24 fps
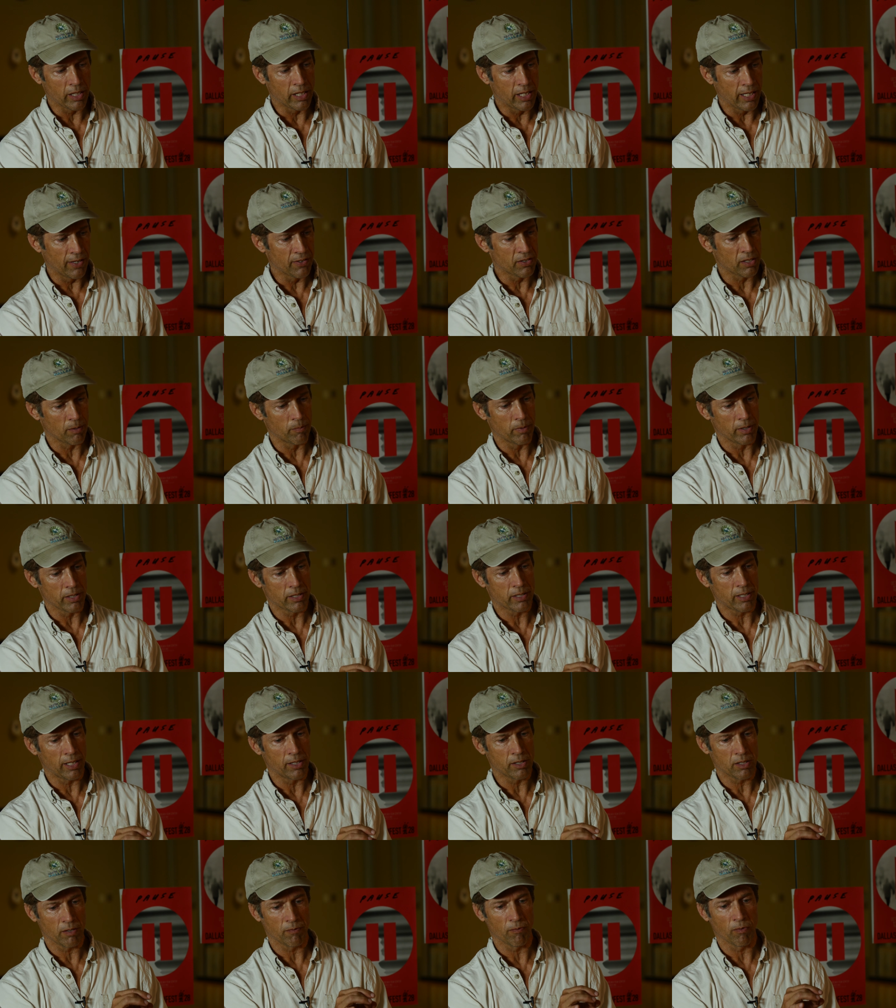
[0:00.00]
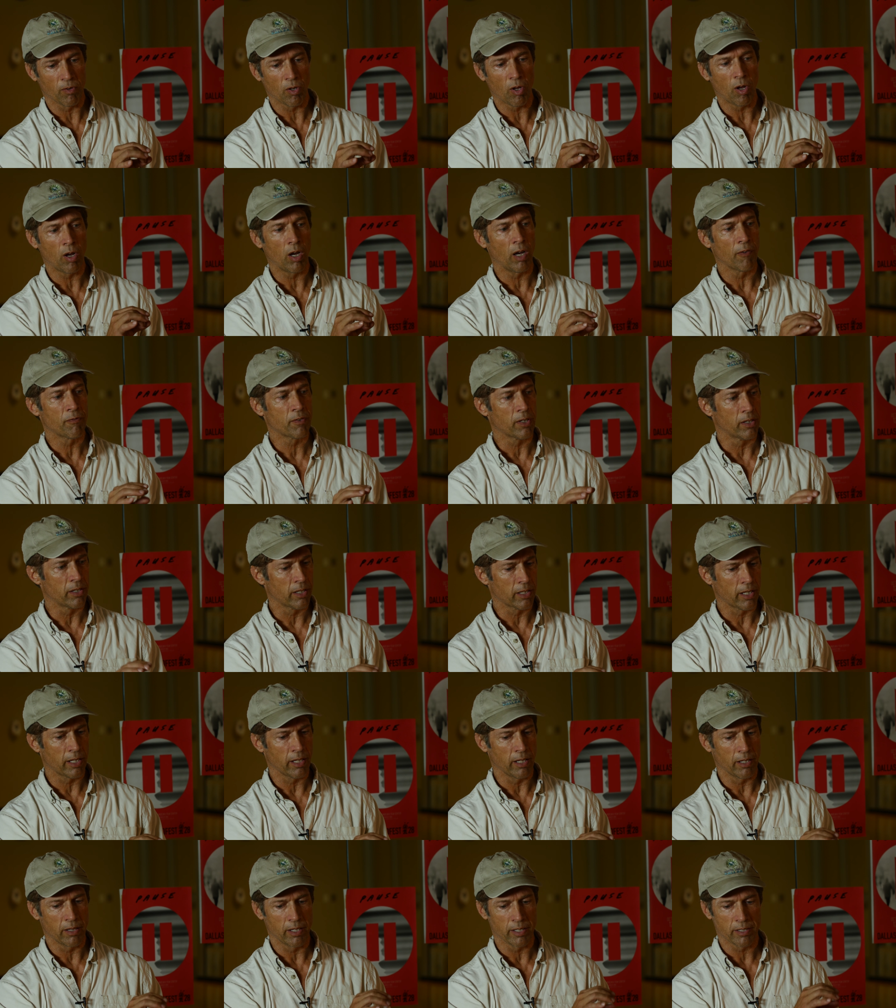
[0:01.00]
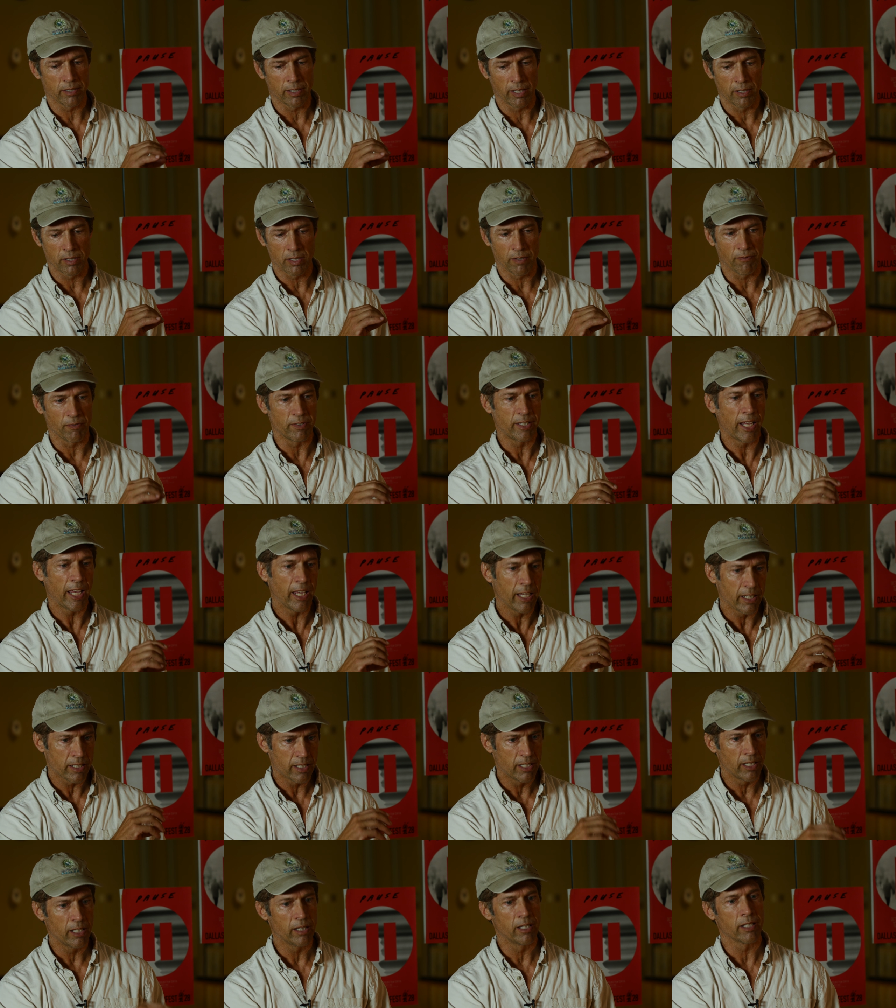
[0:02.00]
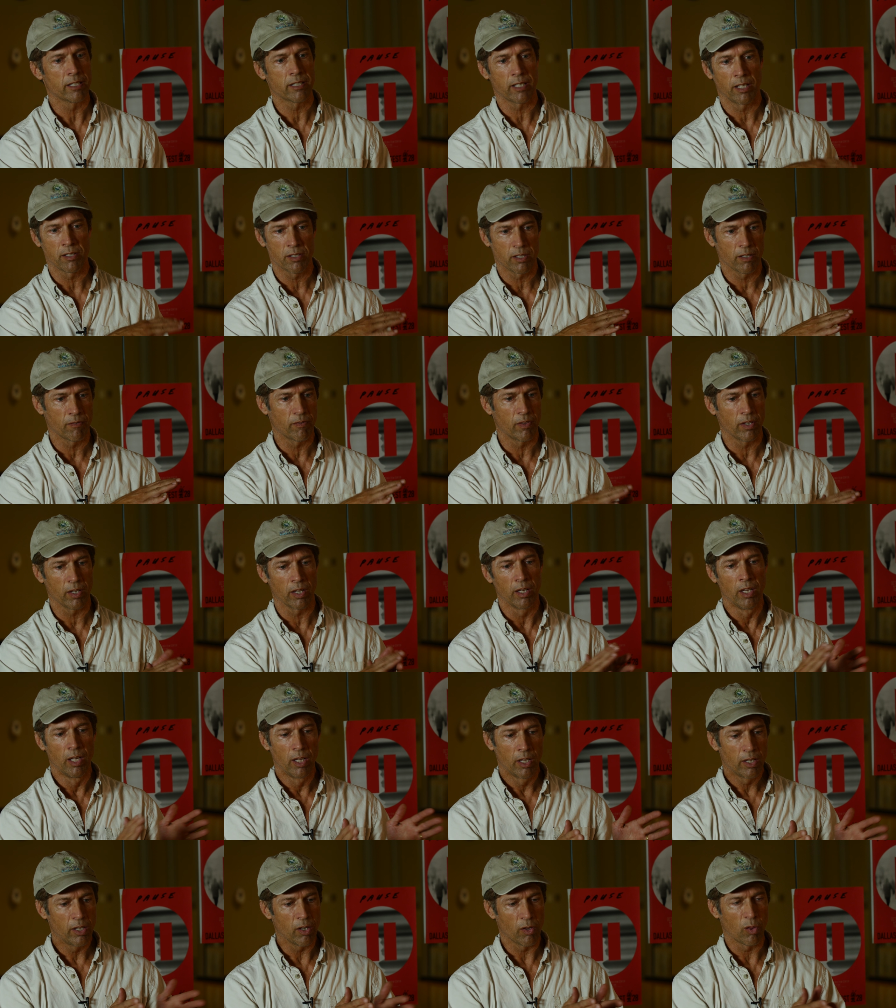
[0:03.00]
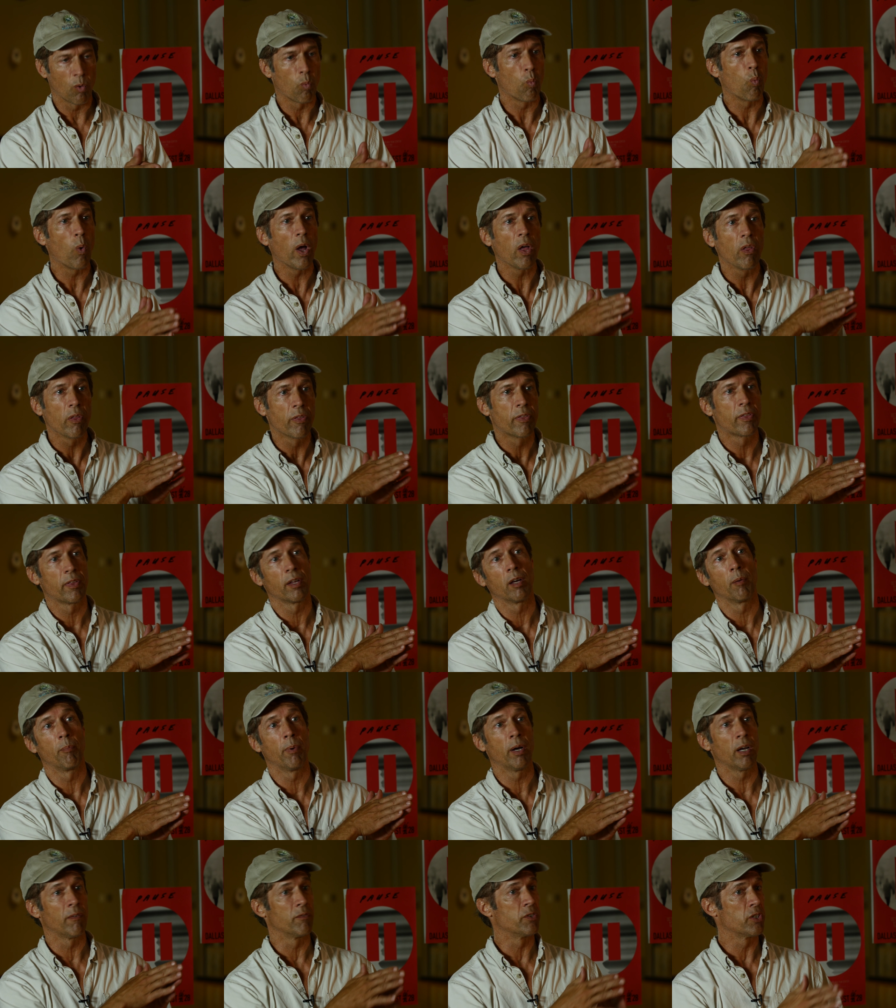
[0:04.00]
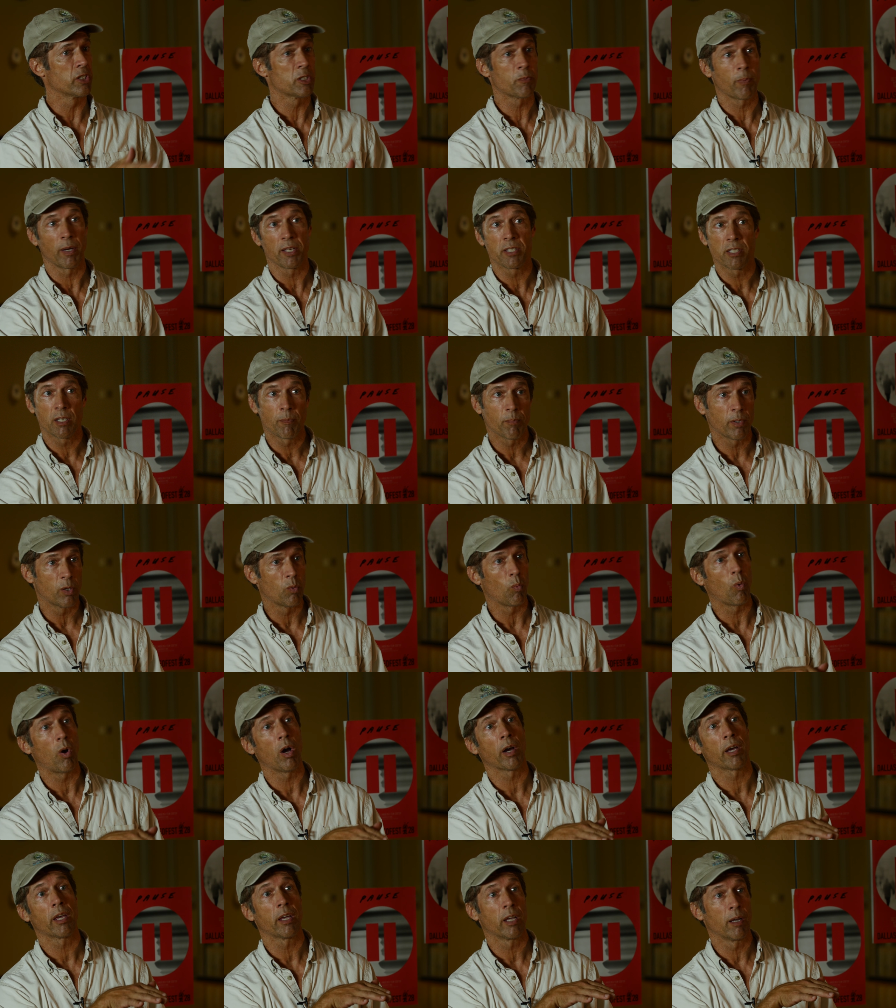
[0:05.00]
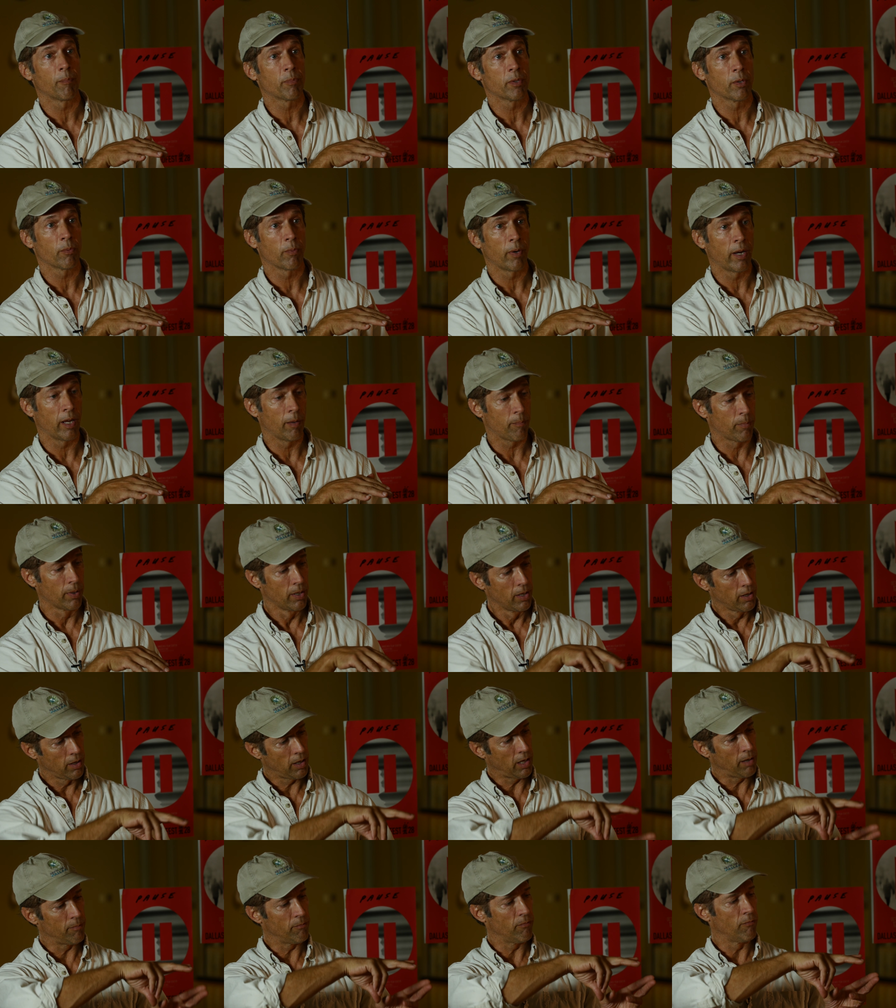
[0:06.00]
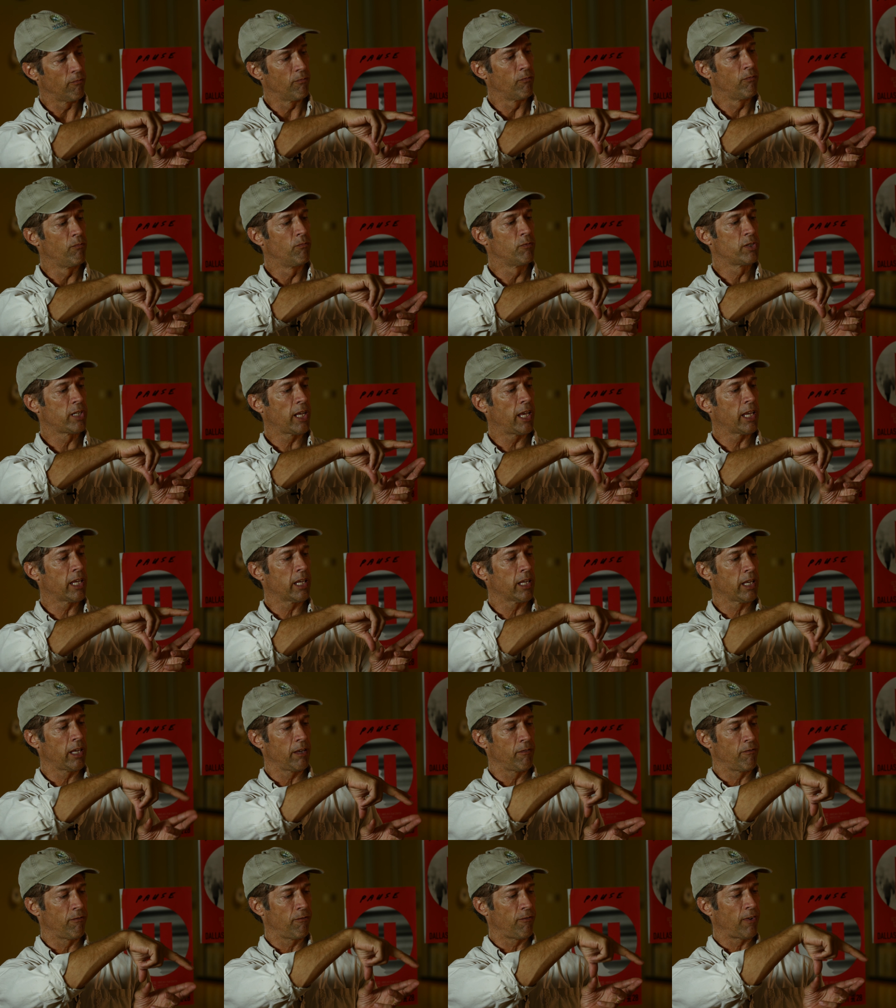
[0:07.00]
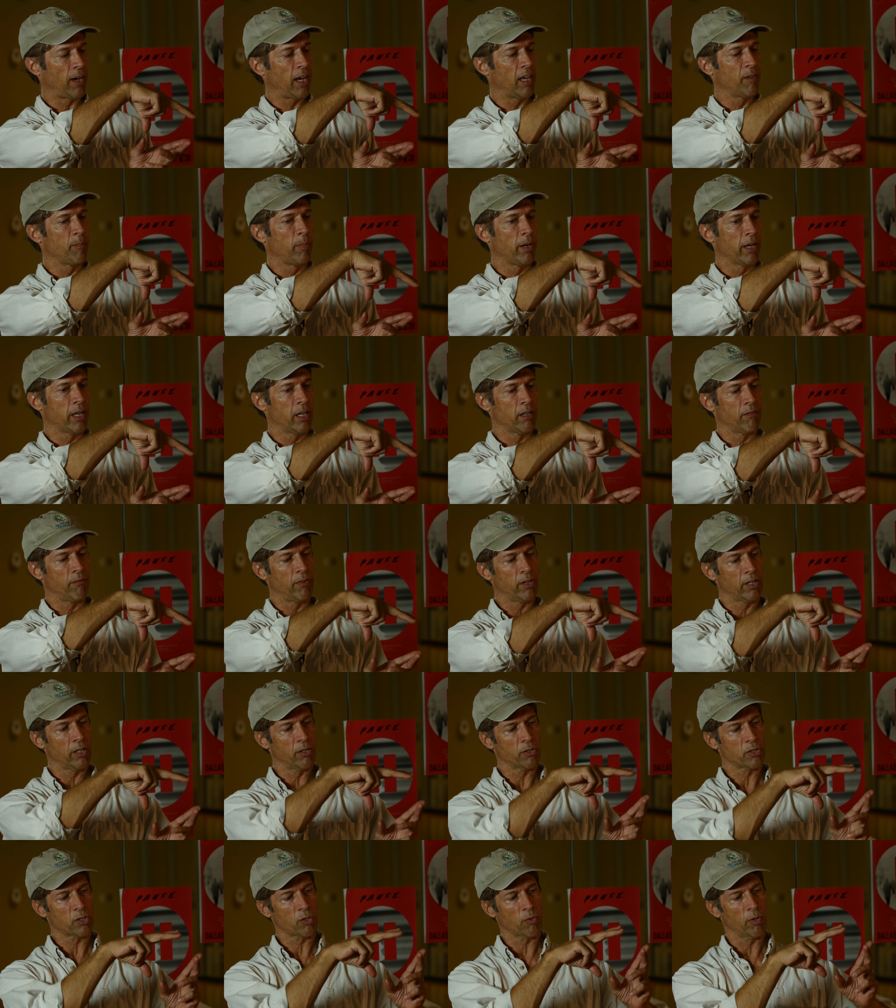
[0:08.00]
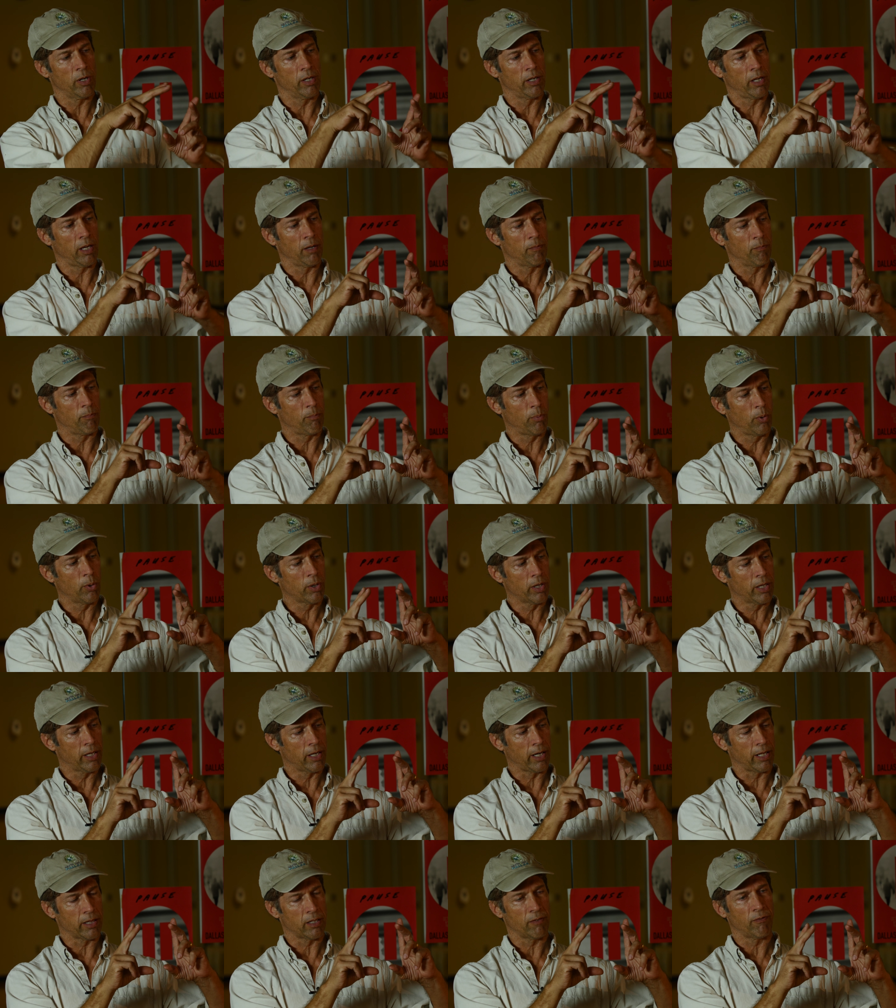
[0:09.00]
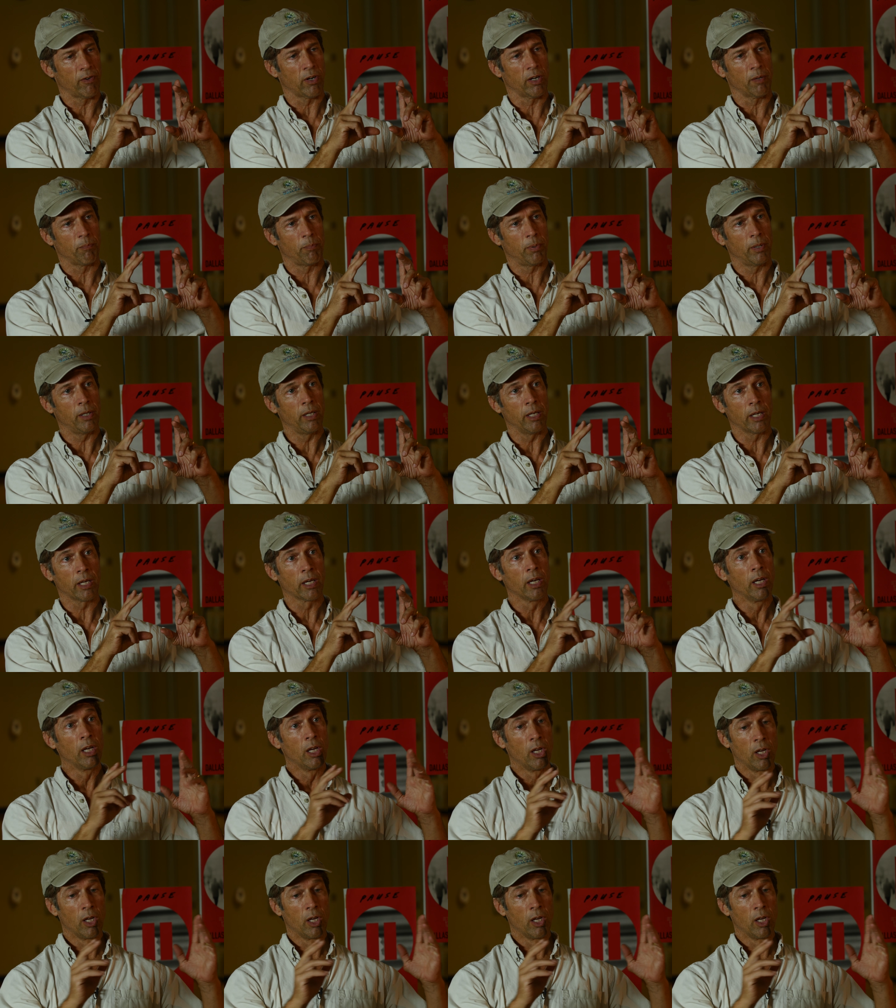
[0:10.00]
gives them this sense of loft and this sense of deity, the sense of the wealth above, just by simply walking up the ramp. I'm taking a 5x8 video screen and putting it at the very peak,